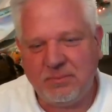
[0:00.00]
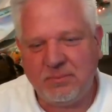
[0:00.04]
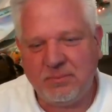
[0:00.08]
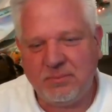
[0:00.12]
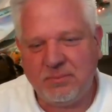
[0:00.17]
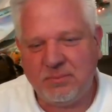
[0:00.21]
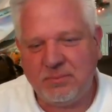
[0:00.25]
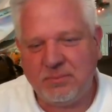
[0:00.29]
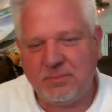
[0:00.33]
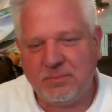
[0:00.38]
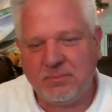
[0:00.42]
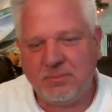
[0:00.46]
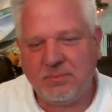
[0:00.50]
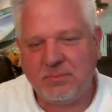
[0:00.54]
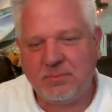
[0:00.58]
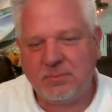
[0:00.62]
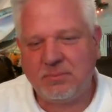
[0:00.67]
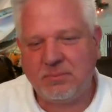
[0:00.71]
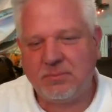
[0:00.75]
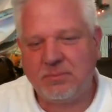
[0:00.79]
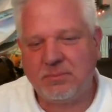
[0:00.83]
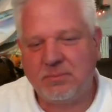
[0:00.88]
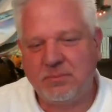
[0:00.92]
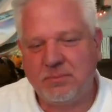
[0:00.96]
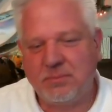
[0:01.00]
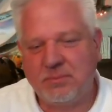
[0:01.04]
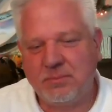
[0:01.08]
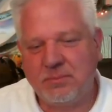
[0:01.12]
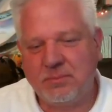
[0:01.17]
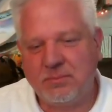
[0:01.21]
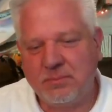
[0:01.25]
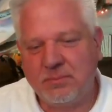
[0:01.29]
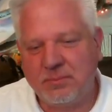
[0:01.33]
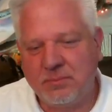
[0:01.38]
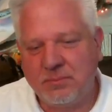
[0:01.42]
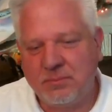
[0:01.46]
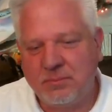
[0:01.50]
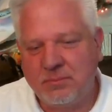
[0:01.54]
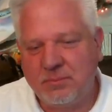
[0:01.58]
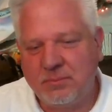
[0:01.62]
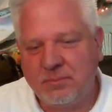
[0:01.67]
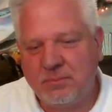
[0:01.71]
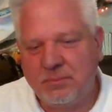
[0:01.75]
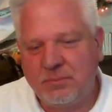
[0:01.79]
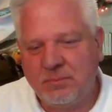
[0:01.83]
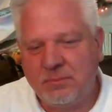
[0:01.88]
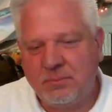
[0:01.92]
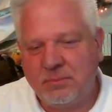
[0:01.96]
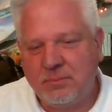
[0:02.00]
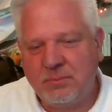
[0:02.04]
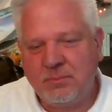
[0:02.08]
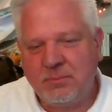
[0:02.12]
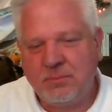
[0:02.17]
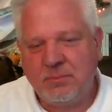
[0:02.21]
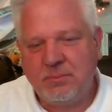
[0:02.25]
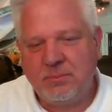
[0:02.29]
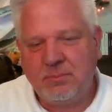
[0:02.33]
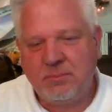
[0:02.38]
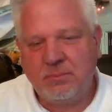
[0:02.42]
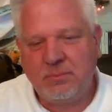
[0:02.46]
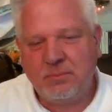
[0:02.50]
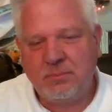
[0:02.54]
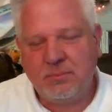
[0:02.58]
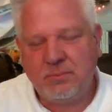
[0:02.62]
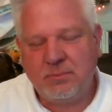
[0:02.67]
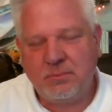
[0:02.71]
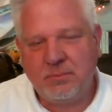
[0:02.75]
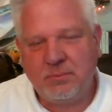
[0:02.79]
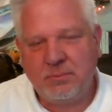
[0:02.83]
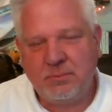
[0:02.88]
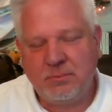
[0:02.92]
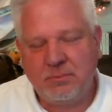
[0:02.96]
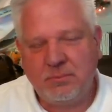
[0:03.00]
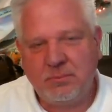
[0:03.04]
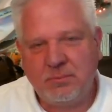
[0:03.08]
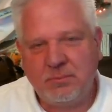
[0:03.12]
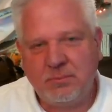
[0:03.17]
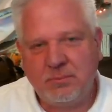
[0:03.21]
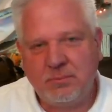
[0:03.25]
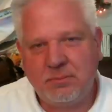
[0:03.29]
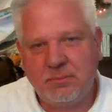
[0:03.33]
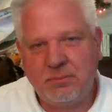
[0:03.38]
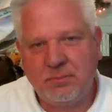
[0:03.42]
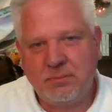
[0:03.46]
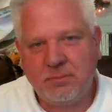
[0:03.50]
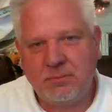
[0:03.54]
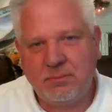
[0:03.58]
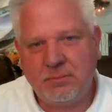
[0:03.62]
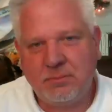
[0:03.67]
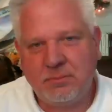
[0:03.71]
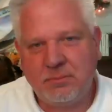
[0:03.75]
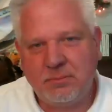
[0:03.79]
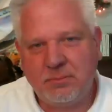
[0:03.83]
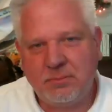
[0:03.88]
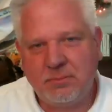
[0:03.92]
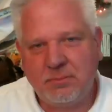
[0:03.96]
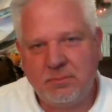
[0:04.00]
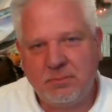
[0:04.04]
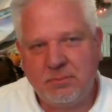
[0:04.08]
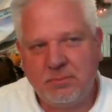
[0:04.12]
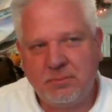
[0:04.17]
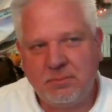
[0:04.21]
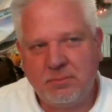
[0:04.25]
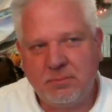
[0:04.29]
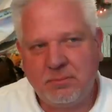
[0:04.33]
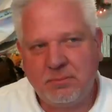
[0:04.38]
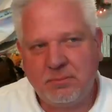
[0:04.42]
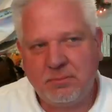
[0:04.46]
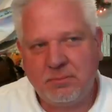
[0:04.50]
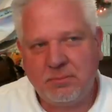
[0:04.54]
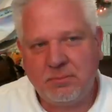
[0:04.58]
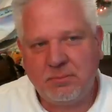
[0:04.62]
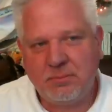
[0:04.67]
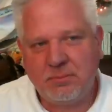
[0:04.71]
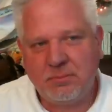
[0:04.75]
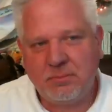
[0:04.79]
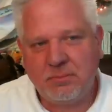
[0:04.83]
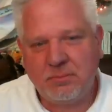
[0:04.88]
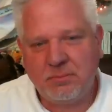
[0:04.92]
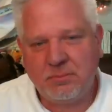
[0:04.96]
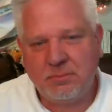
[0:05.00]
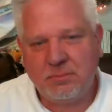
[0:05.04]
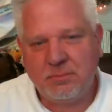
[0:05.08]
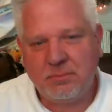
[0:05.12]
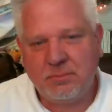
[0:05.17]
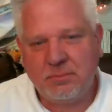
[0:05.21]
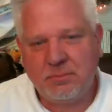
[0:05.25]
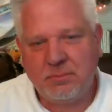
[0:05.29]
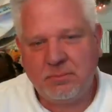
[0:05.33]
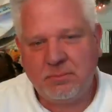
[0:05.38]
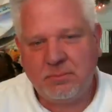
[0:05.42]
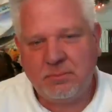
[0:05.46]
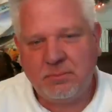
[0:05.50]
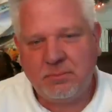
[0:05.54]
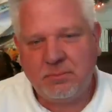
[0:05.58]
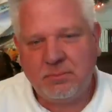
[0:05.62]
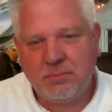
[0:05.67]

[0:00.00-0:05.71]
(silent)